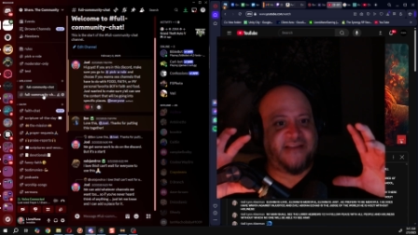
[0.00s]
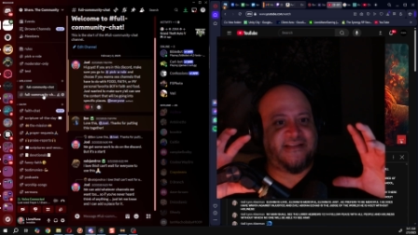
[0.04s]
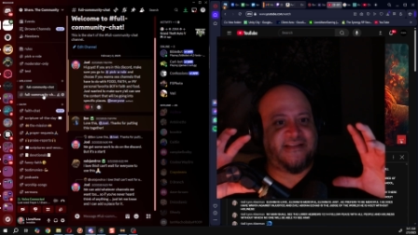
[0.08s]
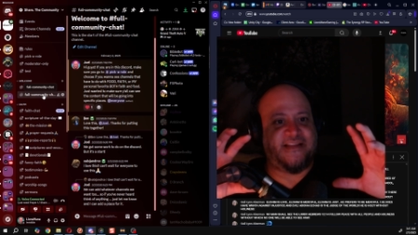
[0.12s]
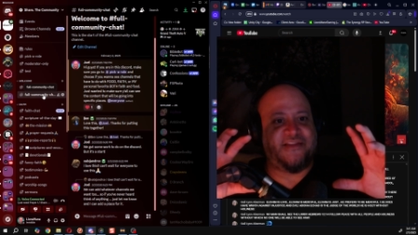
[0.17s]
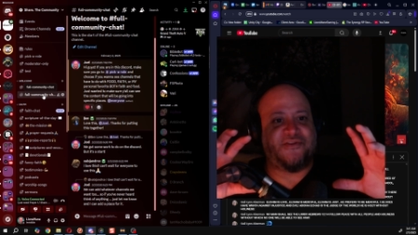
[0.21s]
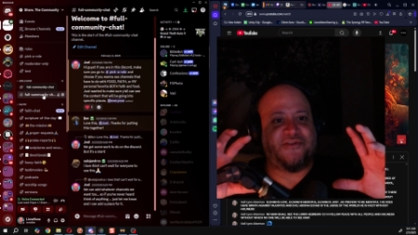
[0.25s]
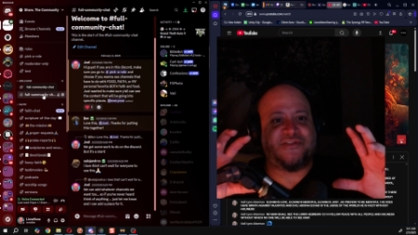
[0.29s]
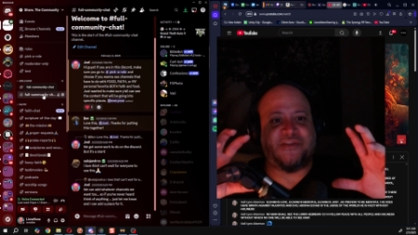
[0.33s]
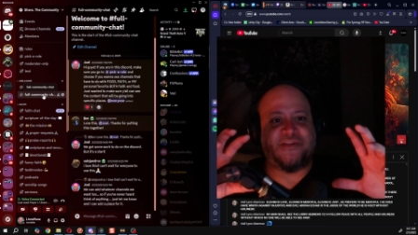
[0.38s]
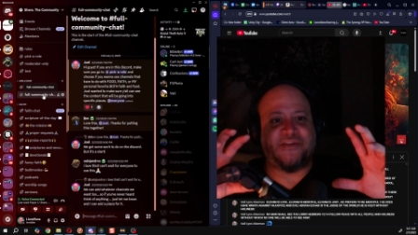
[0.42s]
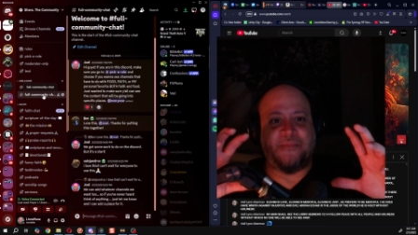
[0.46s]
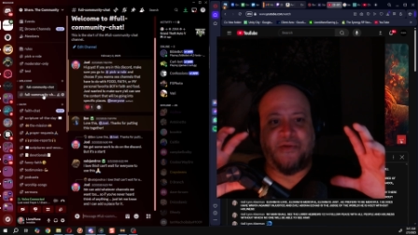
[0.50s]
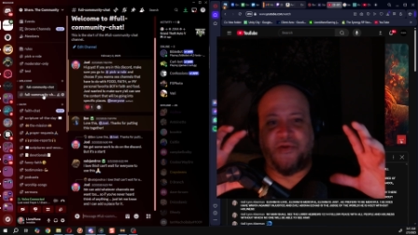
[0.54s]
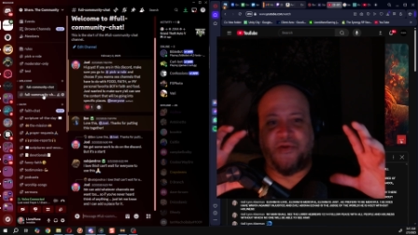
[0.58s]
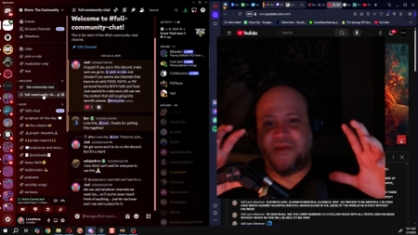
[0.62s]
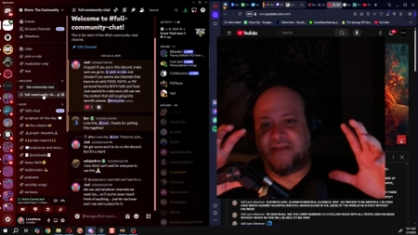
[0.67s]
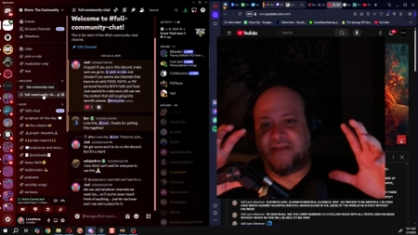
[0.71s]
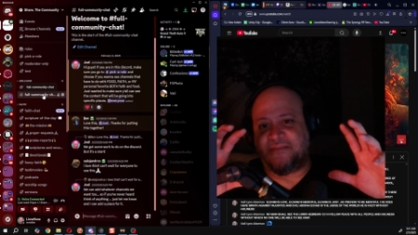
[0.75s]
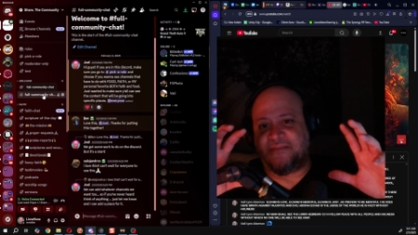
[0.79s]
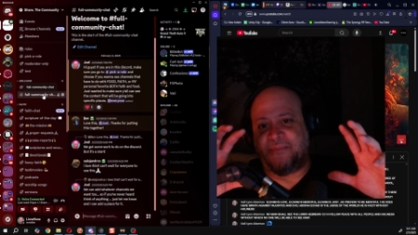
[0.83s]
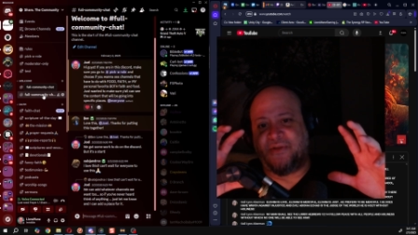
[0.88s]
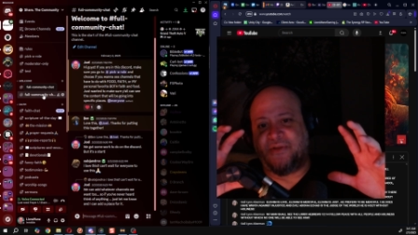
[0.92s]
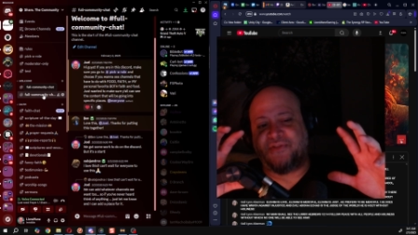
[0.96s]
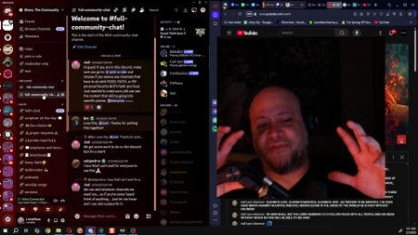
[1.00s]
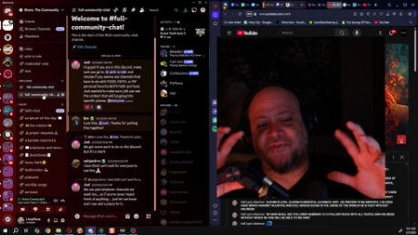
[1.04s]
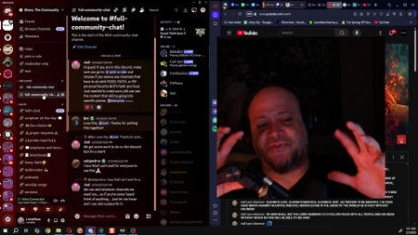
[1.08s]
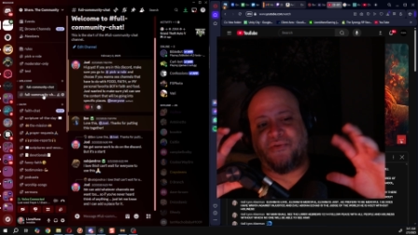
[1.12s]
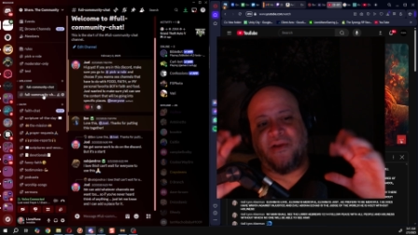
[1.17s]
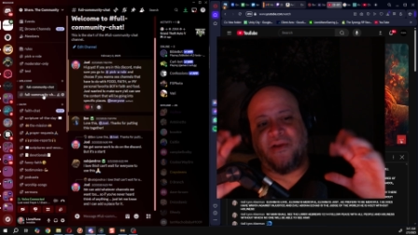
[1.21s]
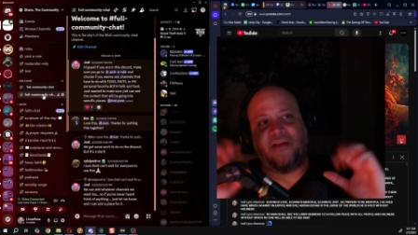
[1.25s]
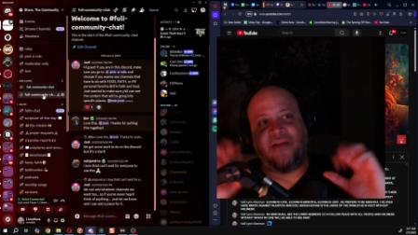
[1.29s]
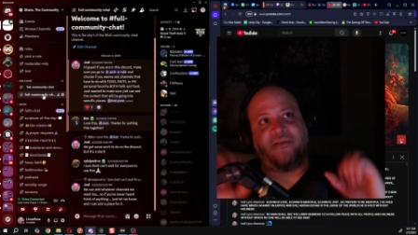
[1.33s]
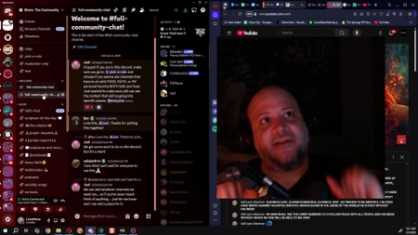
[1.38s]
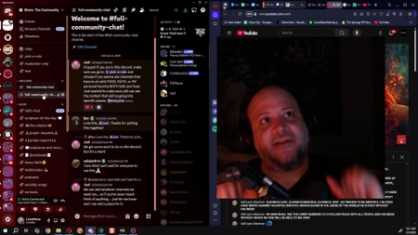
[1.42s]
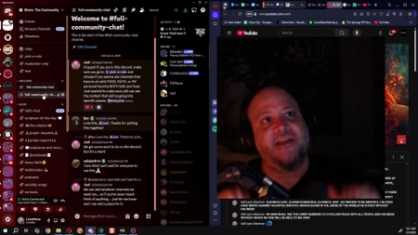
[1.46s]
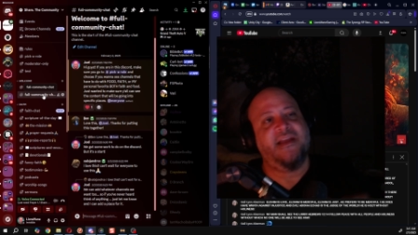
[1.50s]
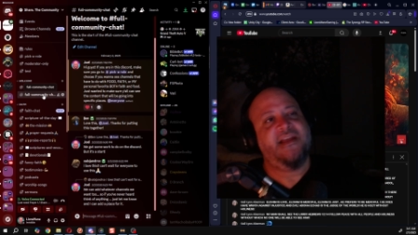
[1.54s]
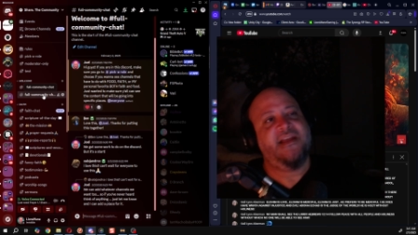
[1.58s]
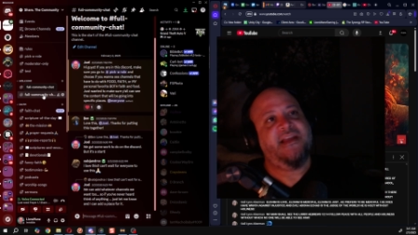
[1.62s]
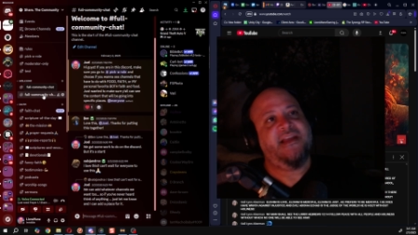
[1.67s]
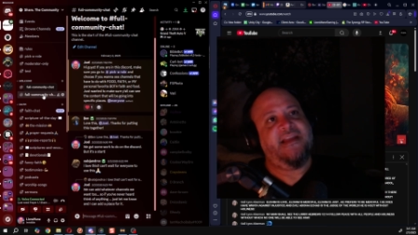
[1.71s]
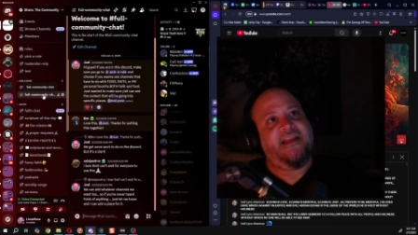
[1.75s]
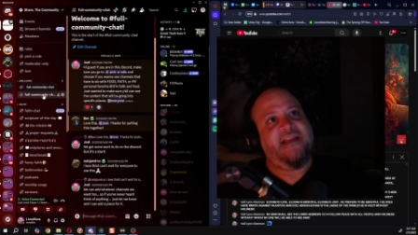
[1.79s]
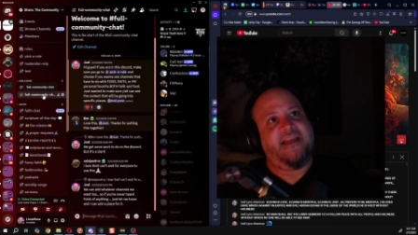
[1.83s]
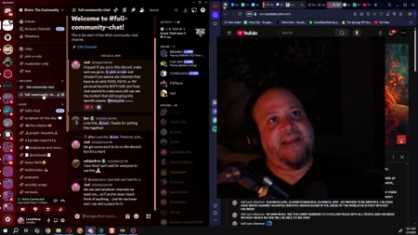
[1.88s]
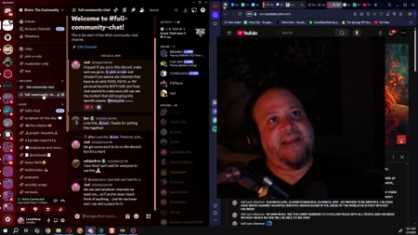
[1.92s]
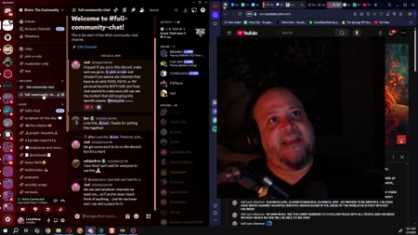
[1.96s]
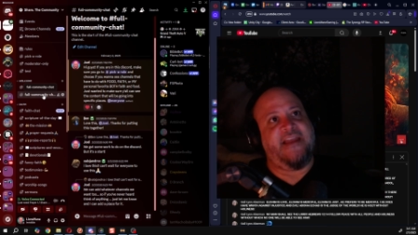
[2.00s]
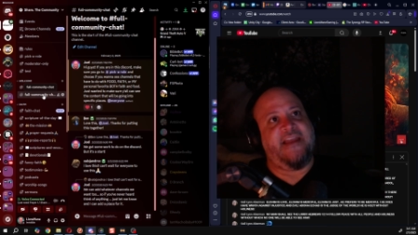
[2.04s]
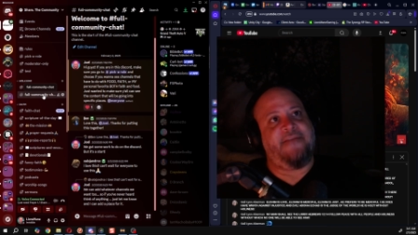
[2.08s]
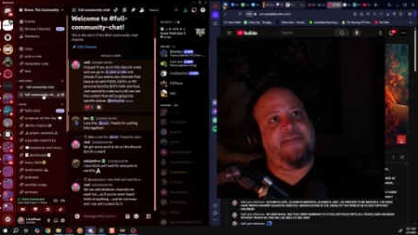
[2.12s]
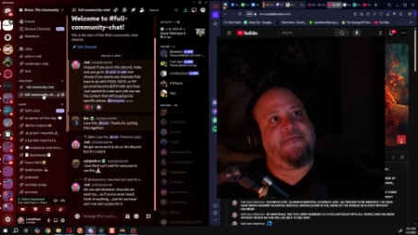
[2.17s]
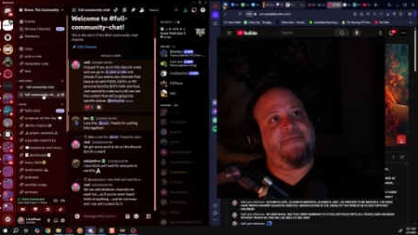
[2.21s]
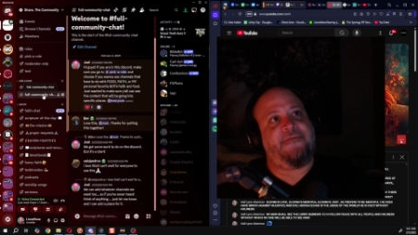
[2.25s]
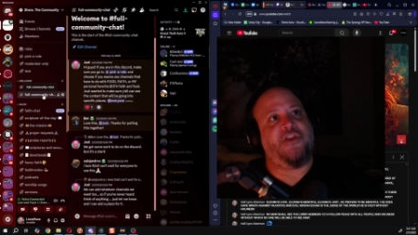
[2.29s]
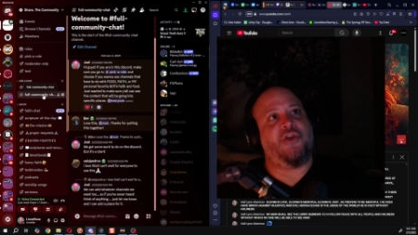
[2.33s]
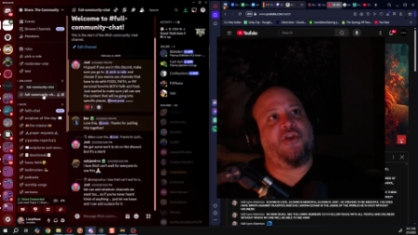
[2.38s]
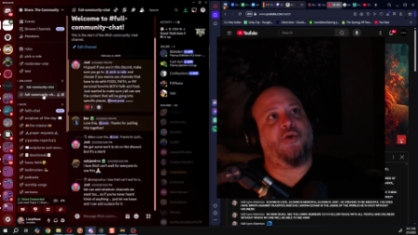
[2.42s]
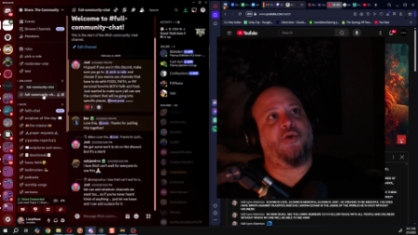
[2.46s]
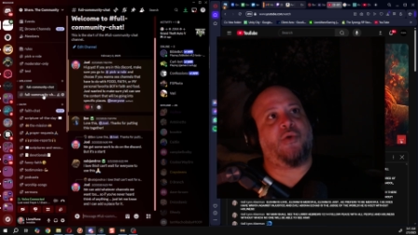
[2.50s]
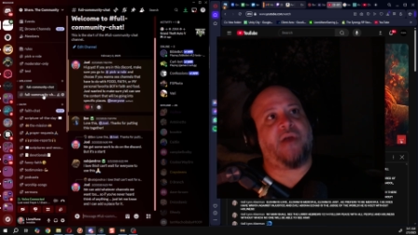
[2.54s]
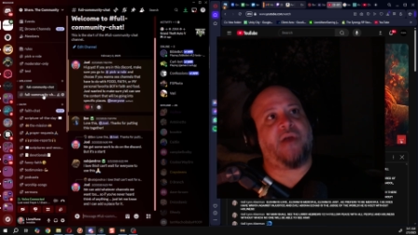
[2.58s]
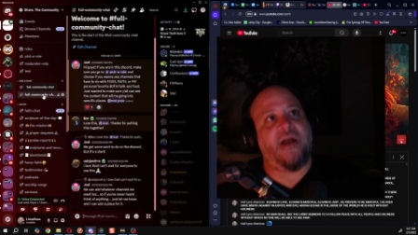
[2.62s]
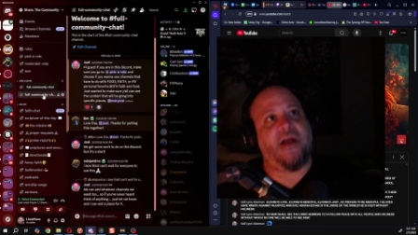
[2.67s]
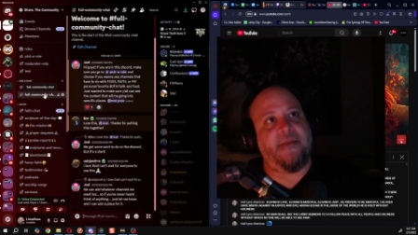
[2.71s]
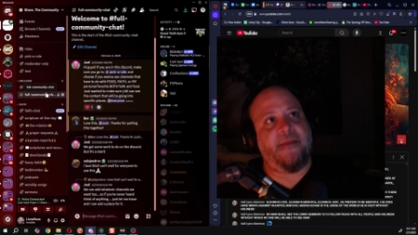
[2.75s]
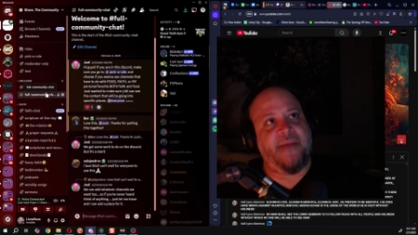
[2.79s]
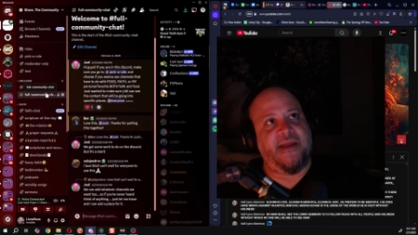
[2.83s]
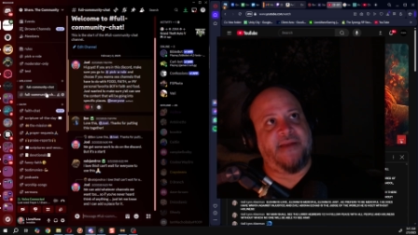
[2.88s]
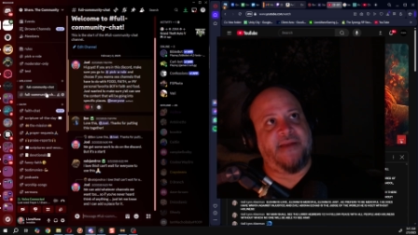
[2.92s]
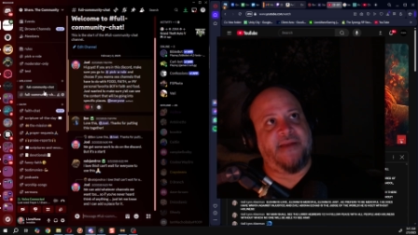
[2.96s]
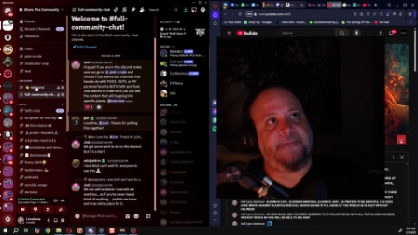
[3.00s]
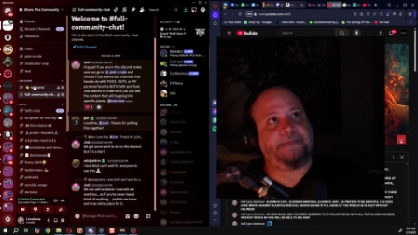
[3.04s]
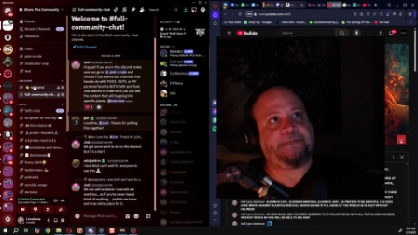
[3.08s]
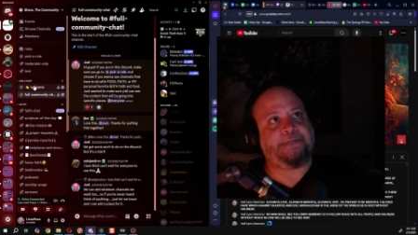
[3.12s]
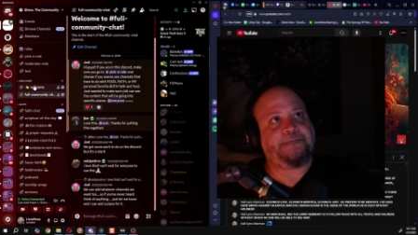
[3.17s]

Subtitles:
that there's communities built around. If you come in,